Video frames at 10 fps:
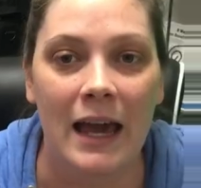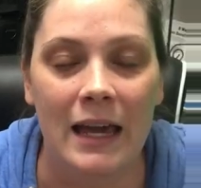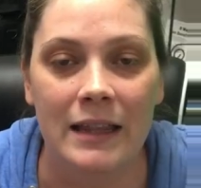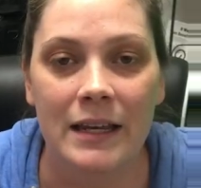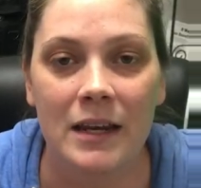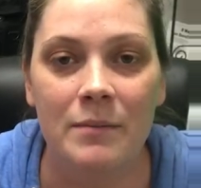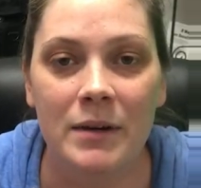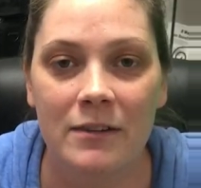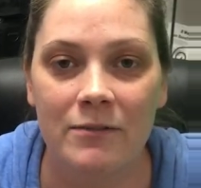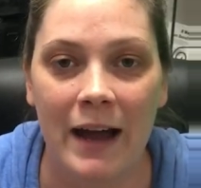And then
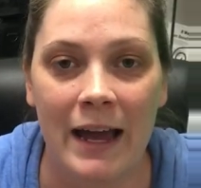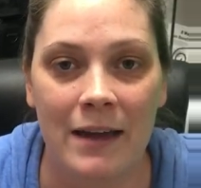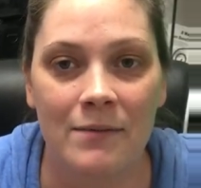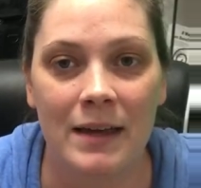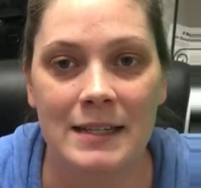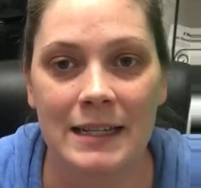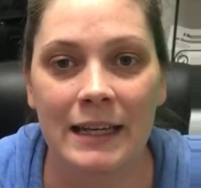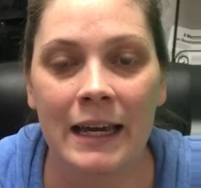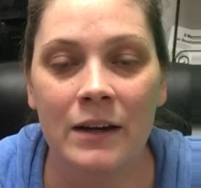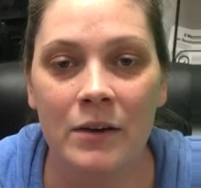number 5 is
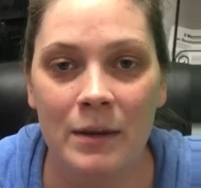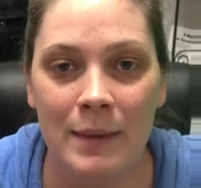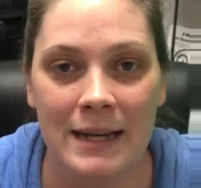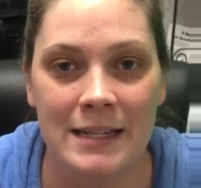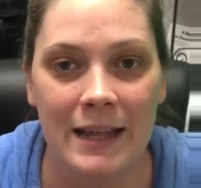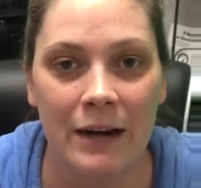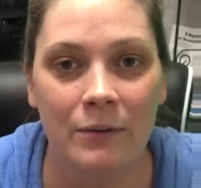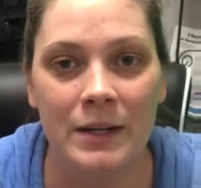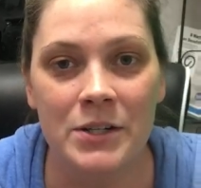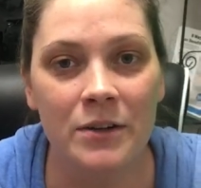again going back to that
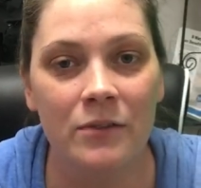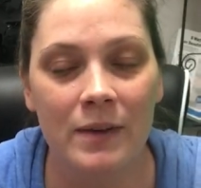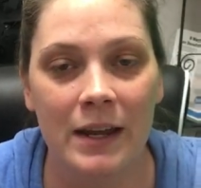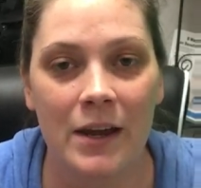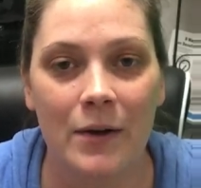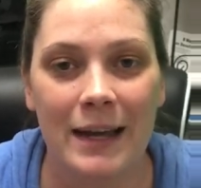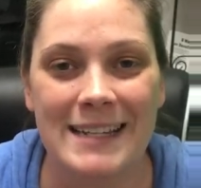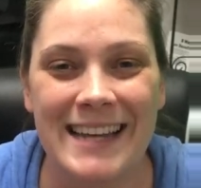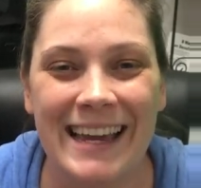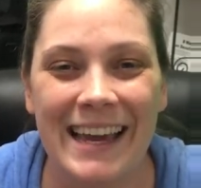original video
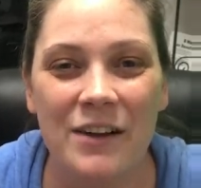and taking